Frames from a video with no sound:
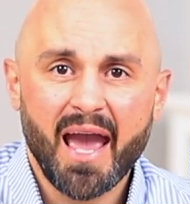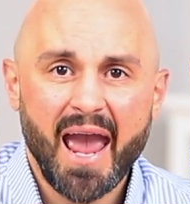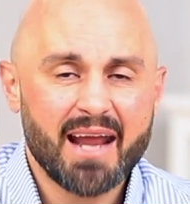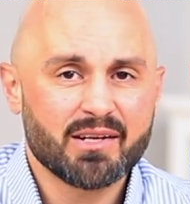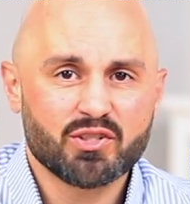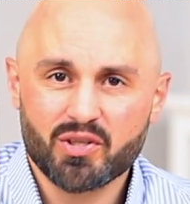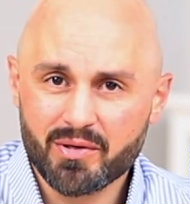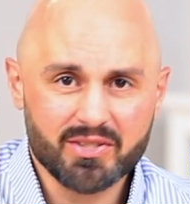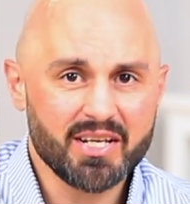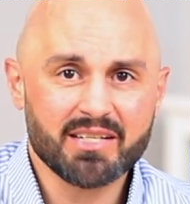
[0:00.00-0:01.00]
And as
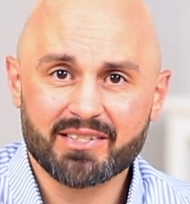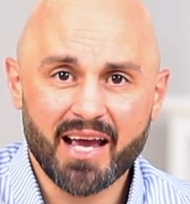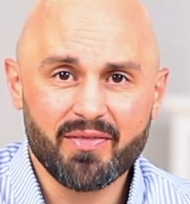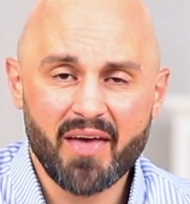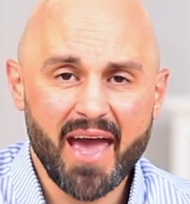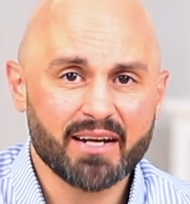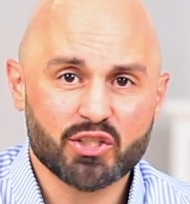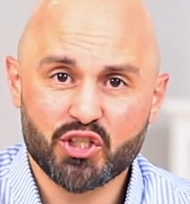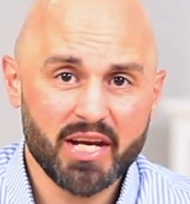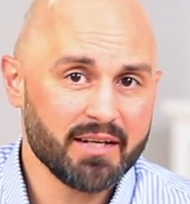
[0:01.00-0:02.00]
soon as he said that,
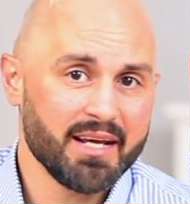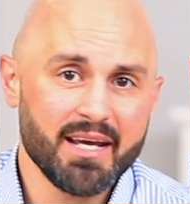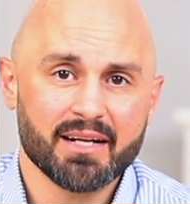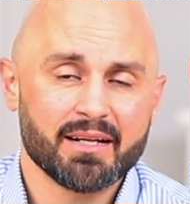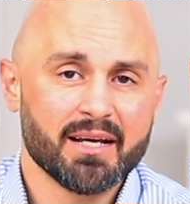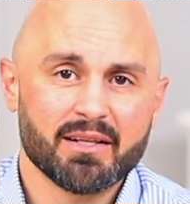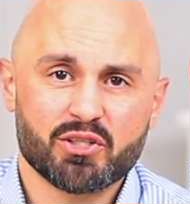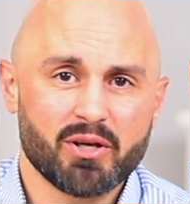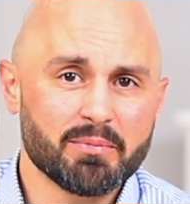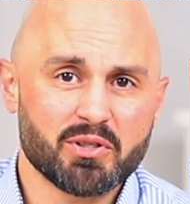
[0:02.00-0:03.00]
she did. The
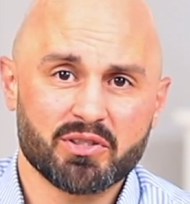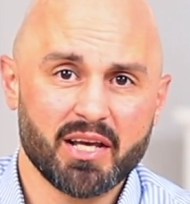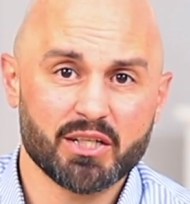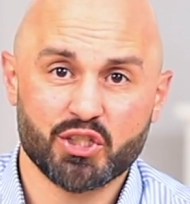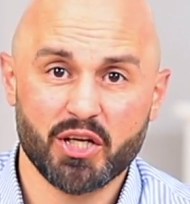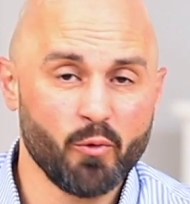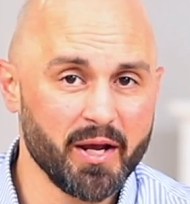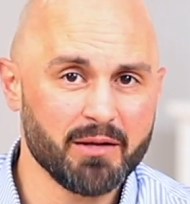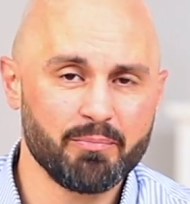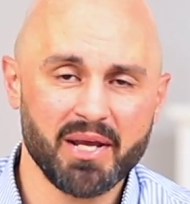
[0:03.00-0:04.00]
scripture says she
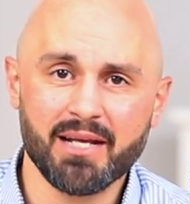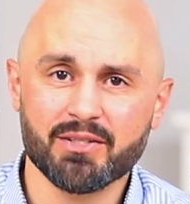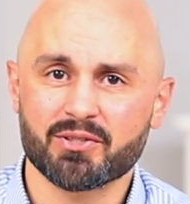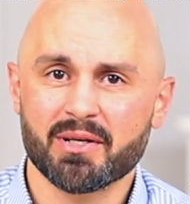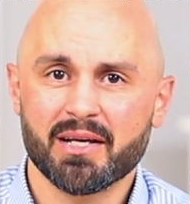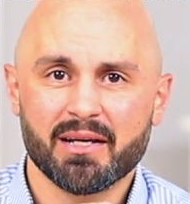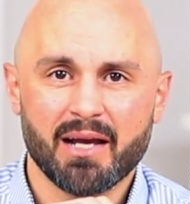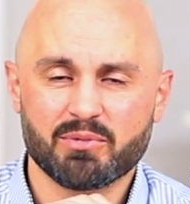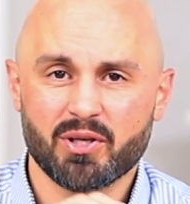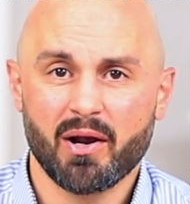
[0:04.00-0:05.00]
went in peace.
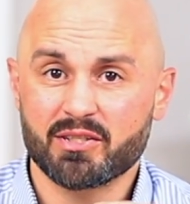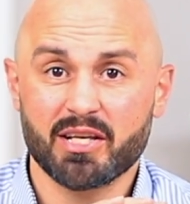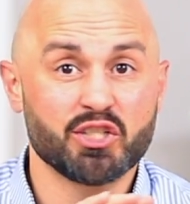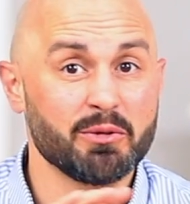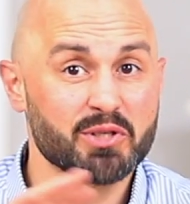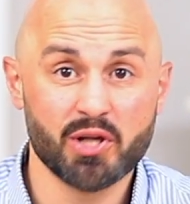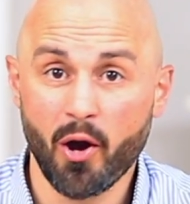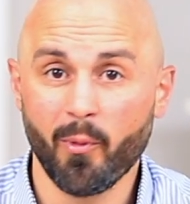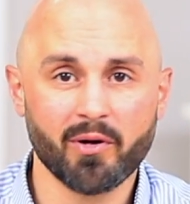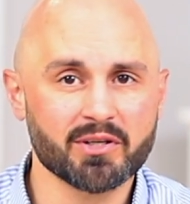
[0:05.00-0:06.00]
I'm sorry, it says she was
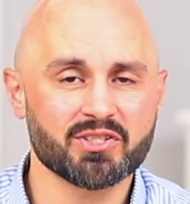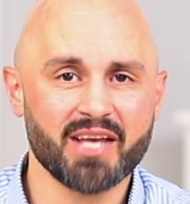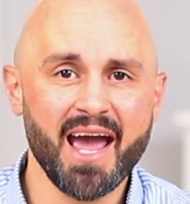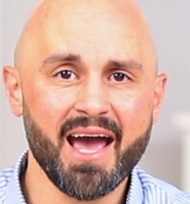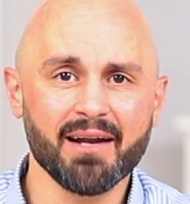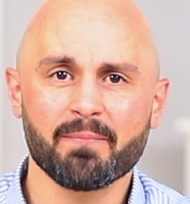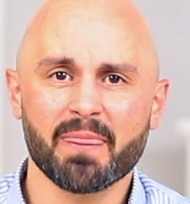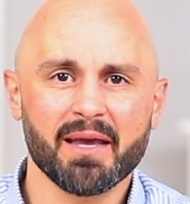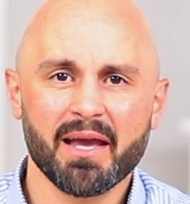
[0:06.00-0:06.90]
no more sad.